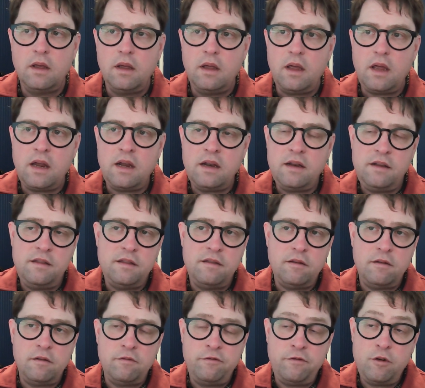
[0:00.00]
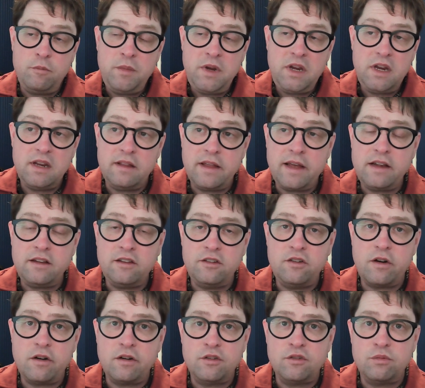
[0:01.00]
And for me, that
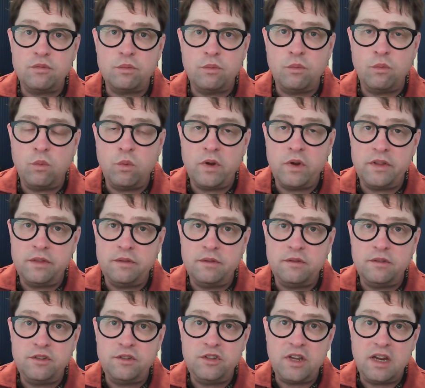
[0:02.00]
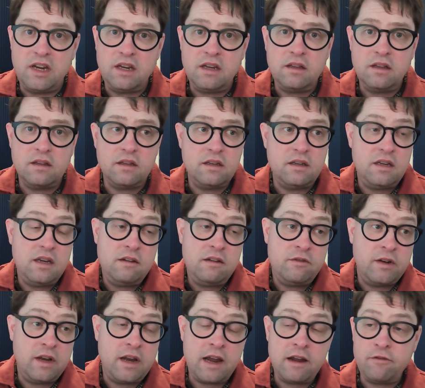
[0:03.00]
starts with saying that
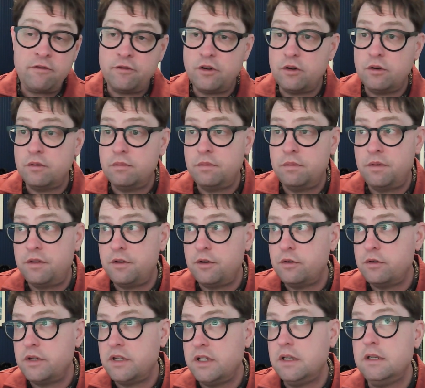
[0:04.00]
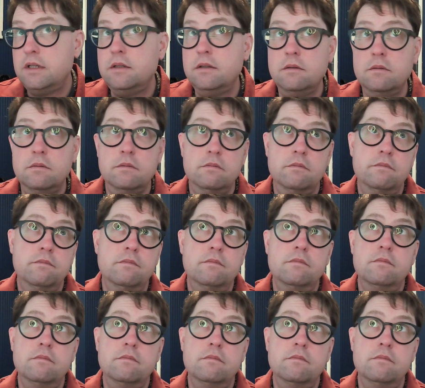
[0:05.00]
even after 30,